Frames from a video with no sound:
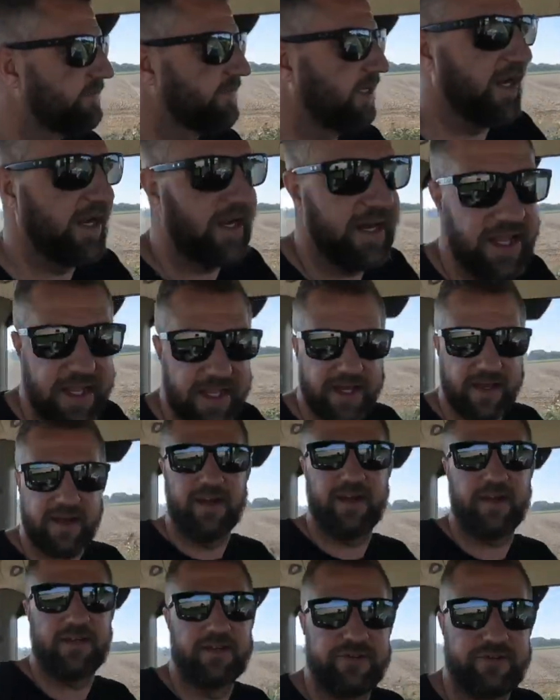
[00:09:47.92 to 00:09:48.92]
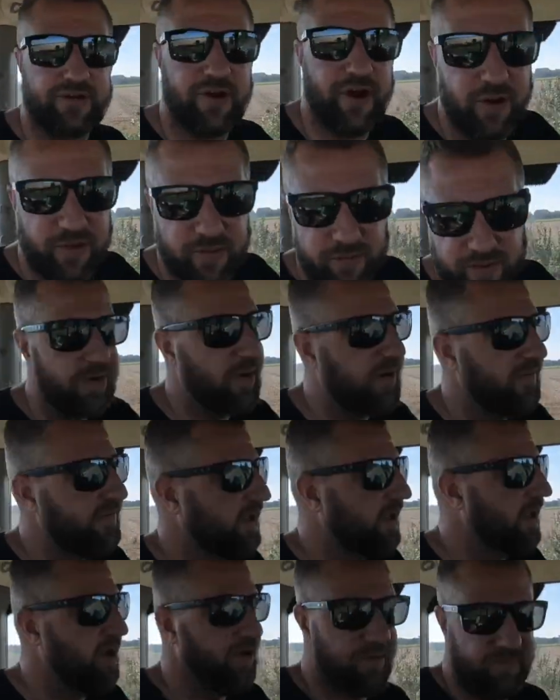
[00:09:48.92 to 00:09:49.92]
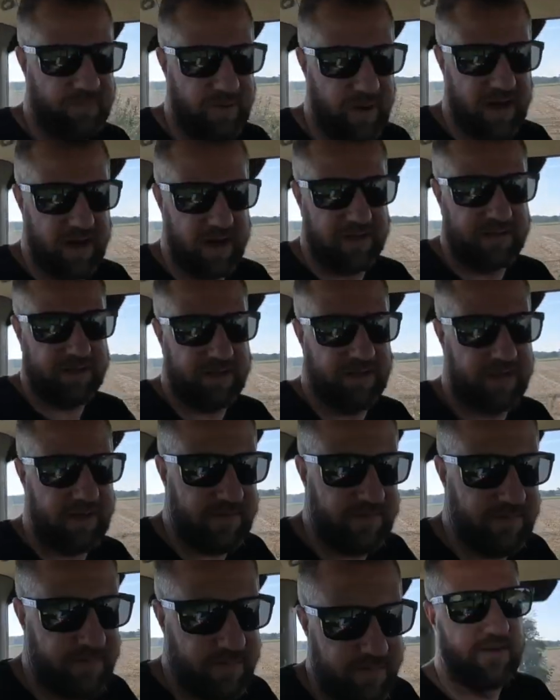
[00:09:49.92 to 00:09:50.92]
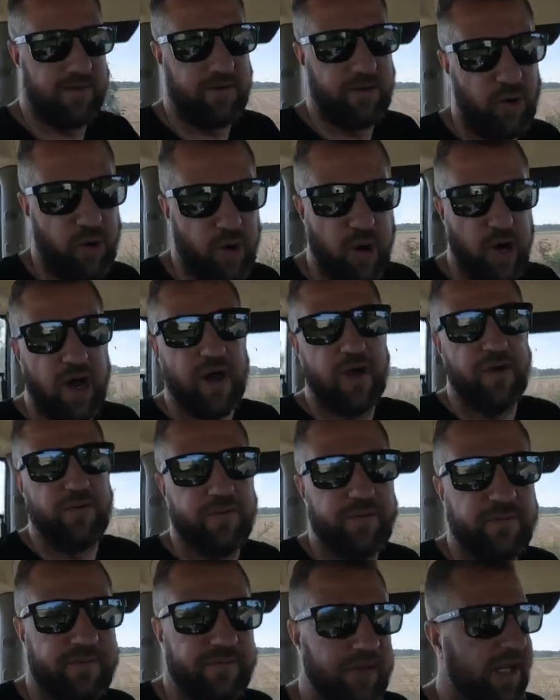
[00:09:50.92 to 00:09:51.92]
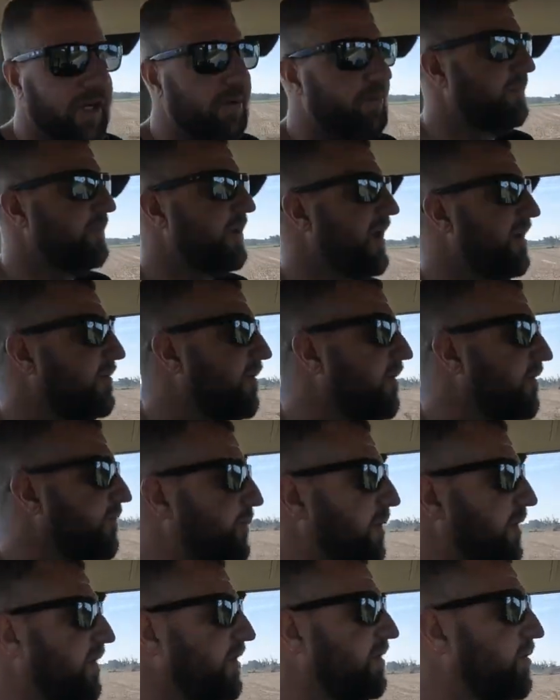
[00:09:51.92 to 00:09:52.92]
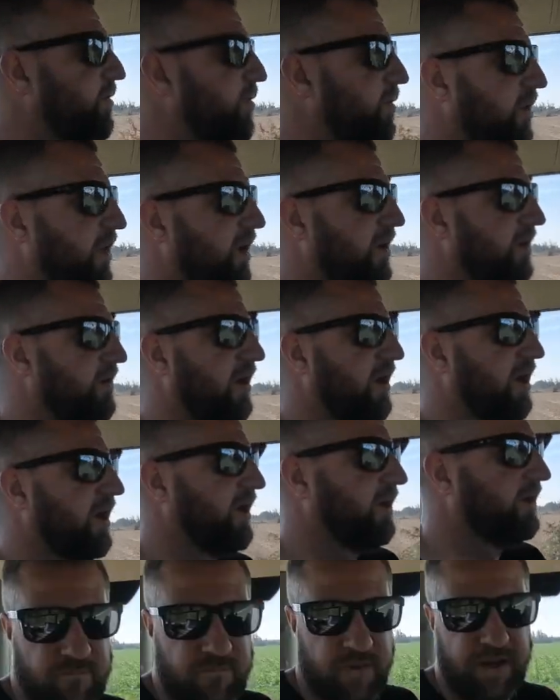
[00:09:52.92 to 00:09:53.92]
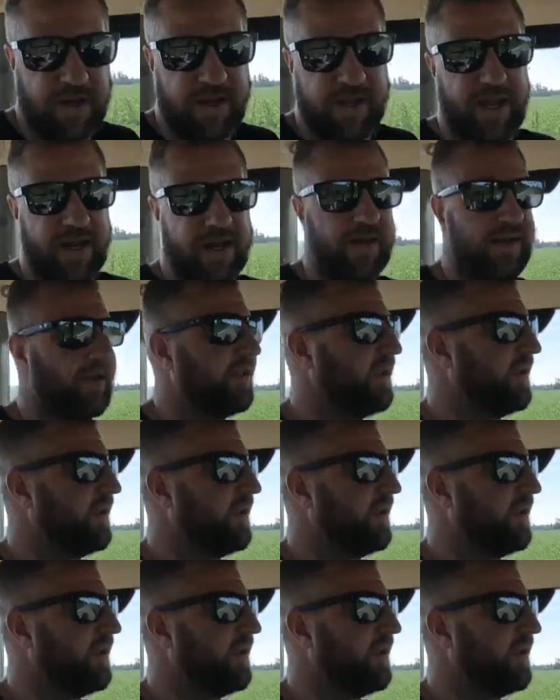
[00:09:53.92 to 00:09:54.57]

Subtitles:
and the heater control, you have to go past the auto. It'd have been better off putting the auto like at the end of